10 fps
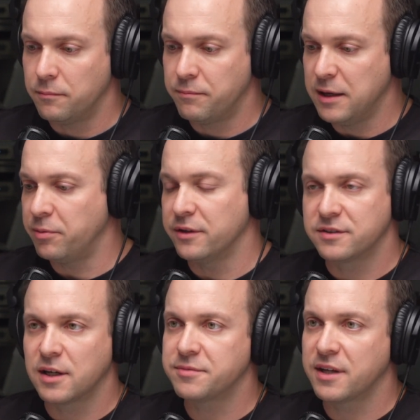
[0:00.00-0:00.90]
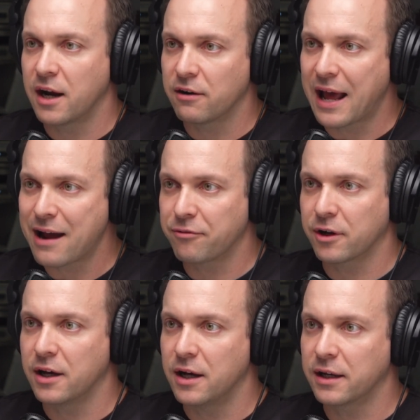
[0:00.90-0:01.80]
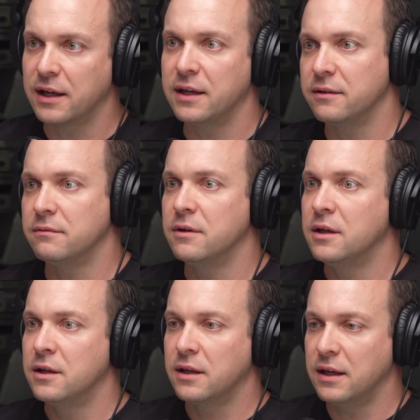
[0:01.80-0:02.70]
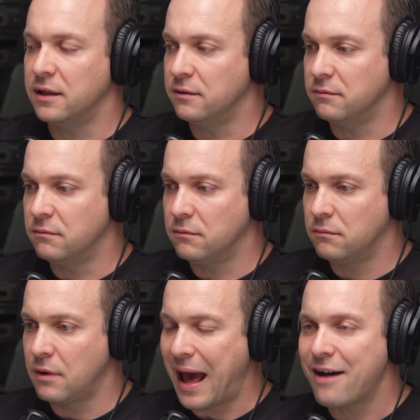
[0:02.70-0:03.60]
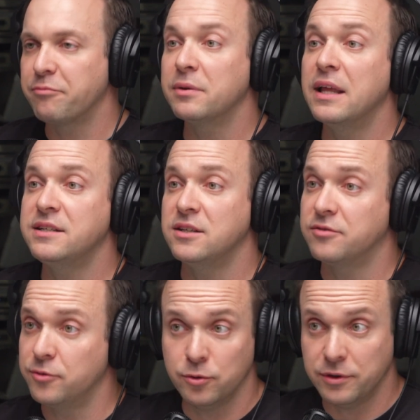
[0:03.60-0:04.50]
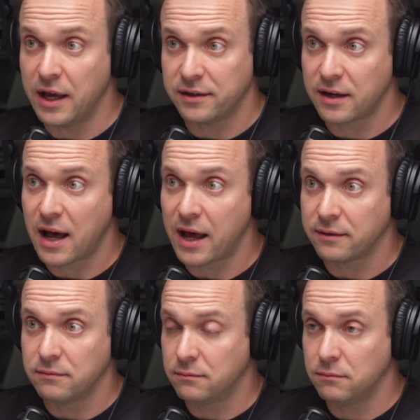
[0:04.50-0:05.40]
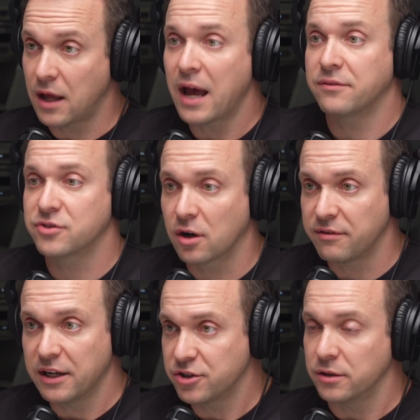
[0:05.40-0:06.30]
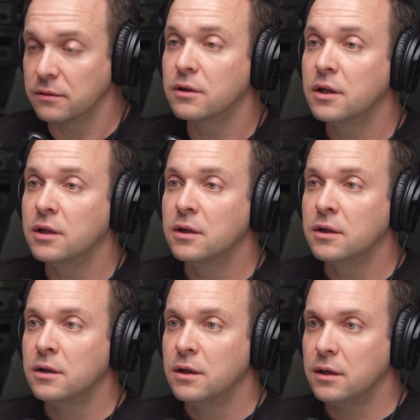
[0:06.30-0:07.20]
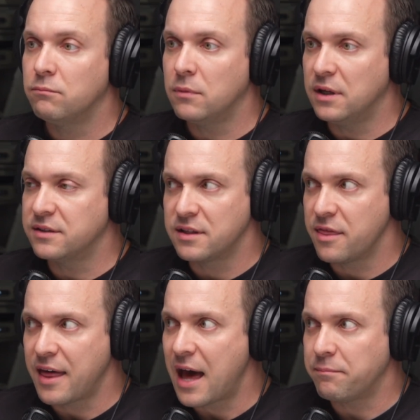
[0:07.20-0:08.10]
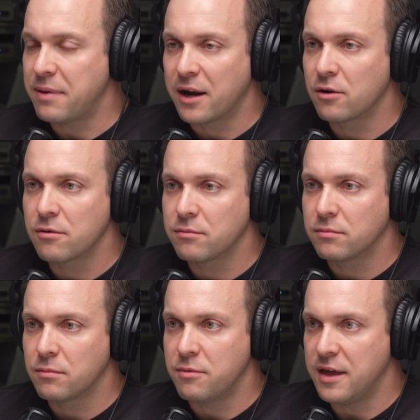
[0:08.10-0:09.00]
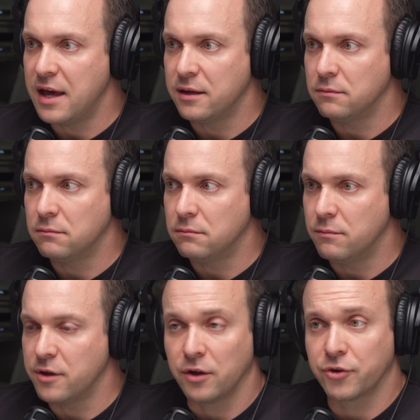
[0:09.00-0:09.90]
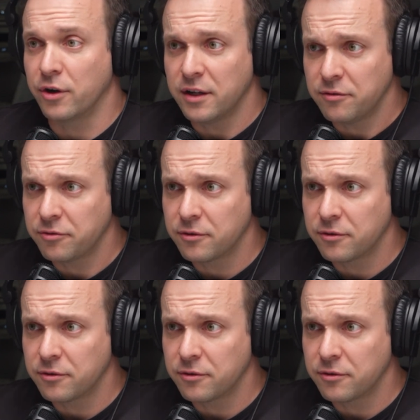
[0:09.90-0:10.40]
people in sub-Saharan Africa can have plenty of food and not die of starvation, isn't that better than the alternative?